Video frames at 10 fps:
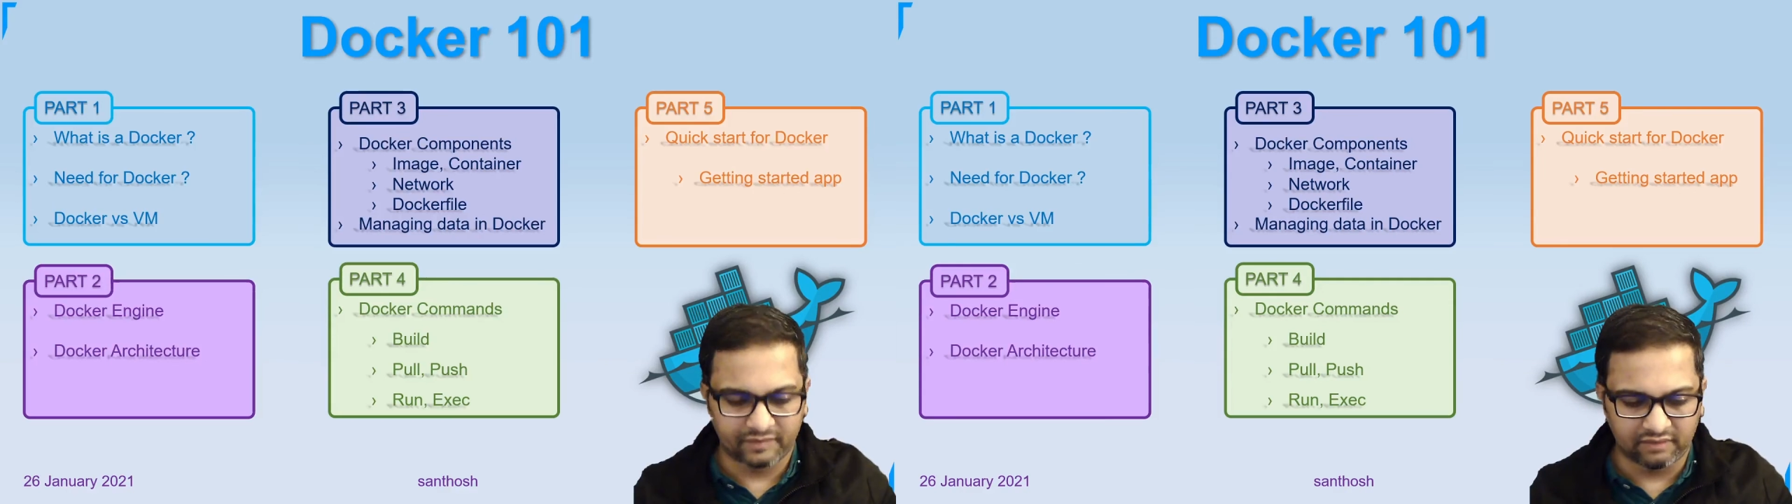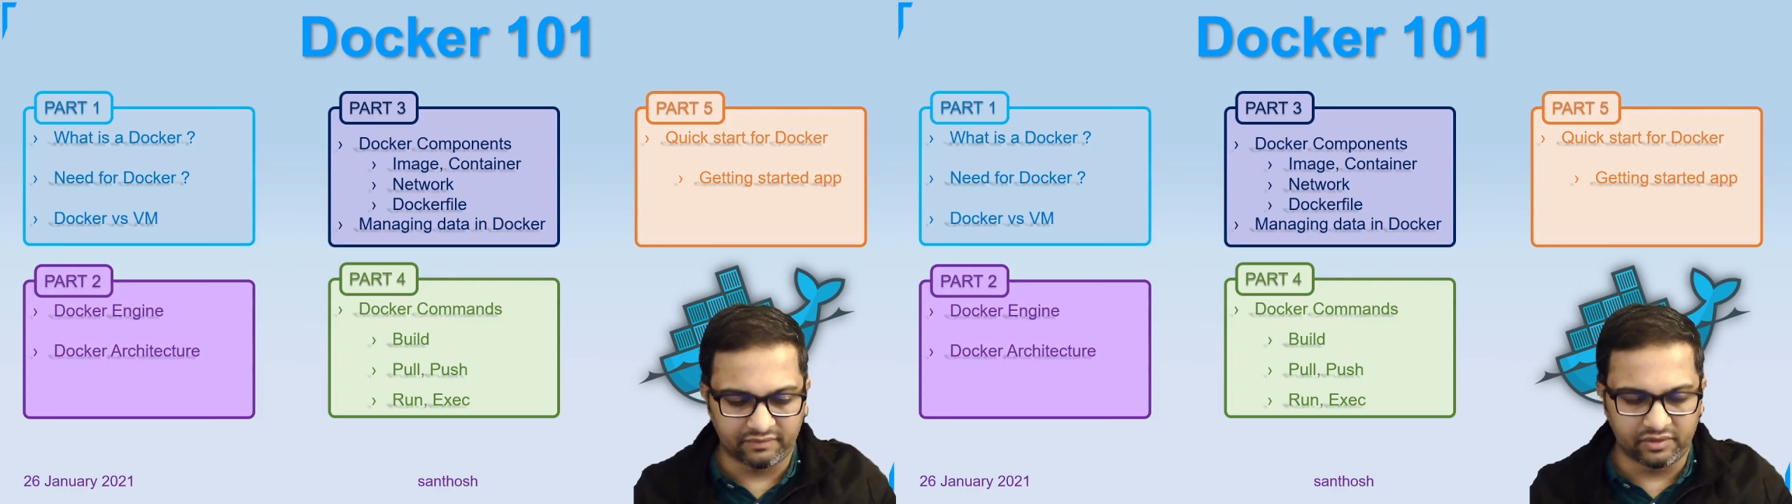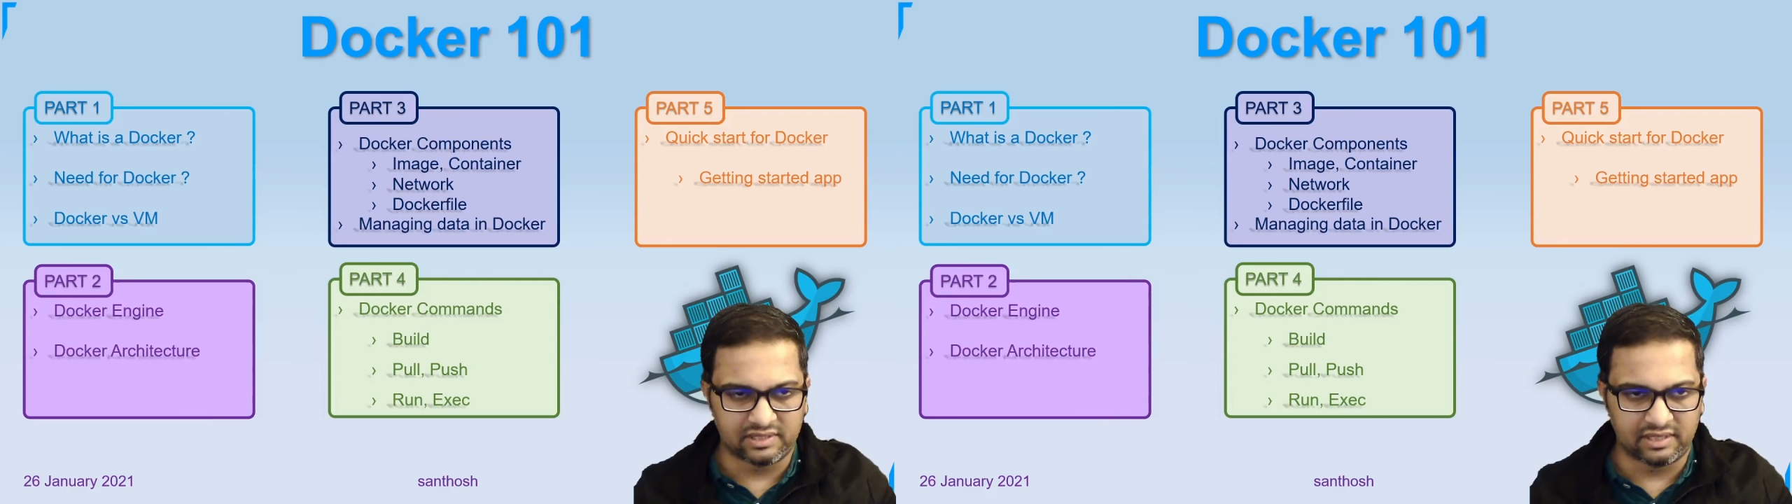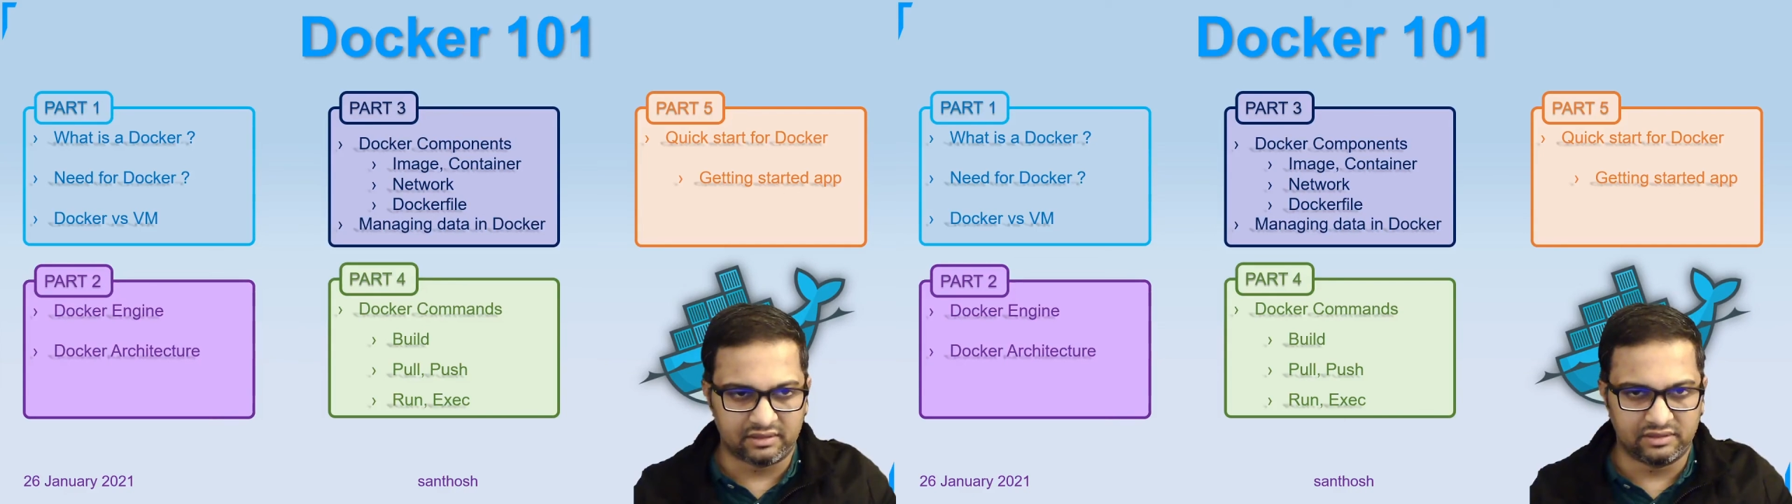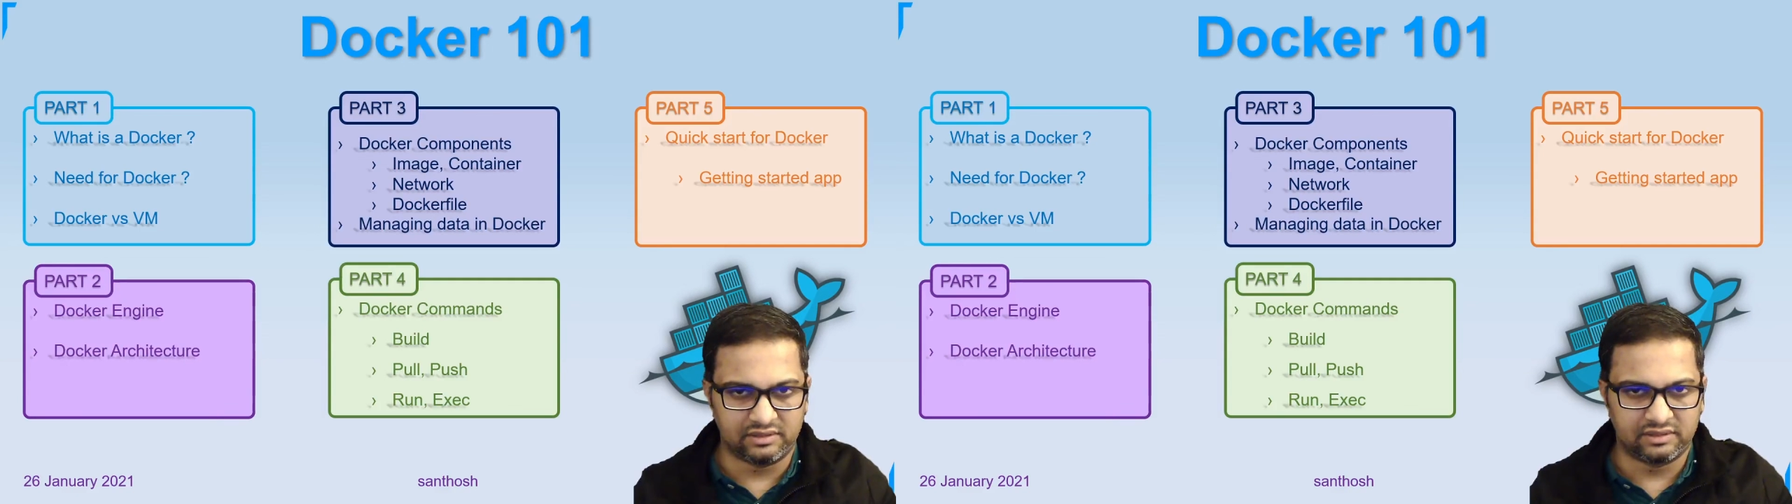videos like
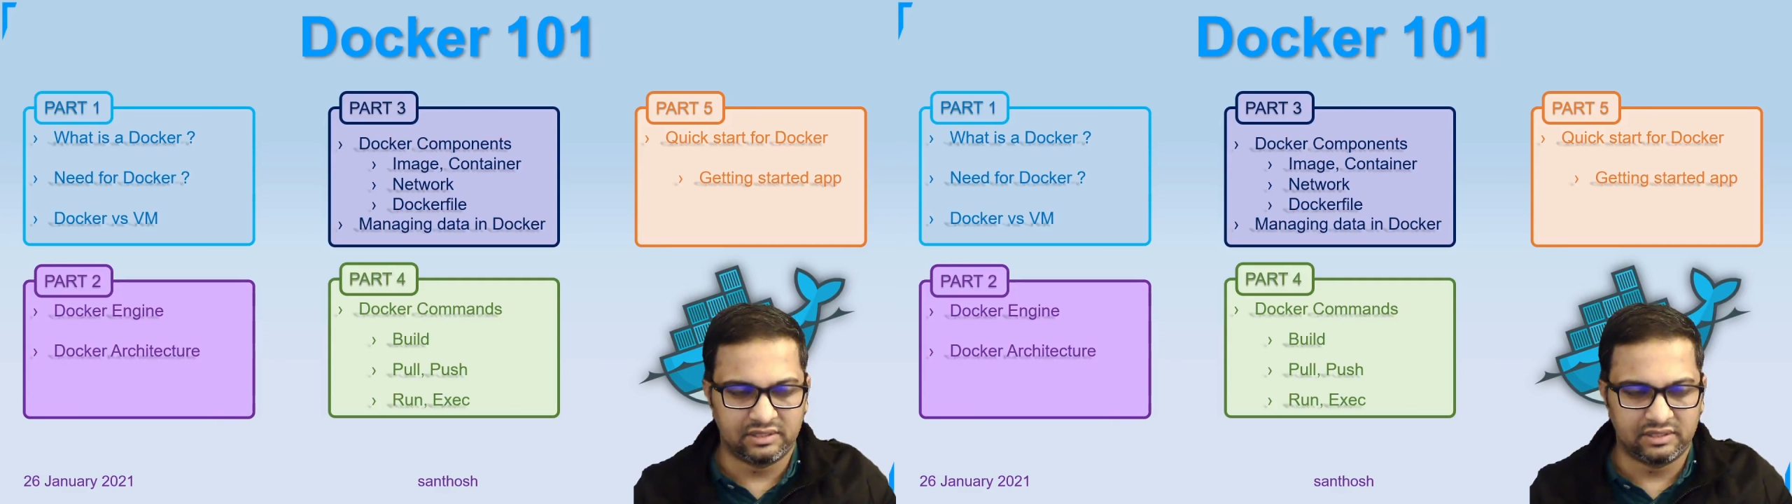this.